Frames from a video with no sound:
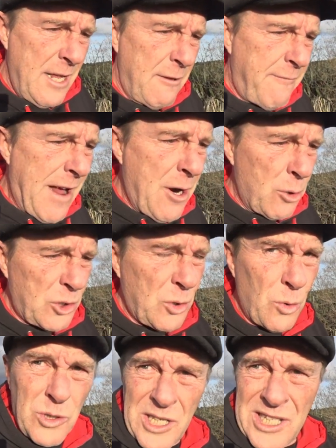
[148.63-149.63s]
The Faro
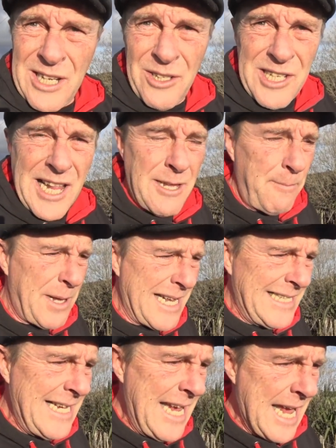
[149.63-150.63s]
stores are still selling
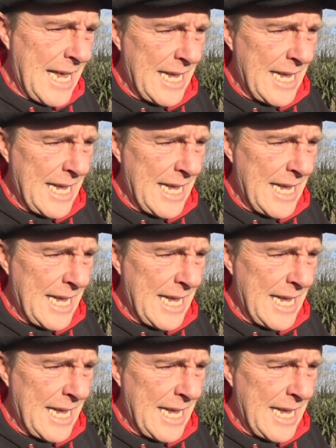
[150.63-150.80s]
plenty.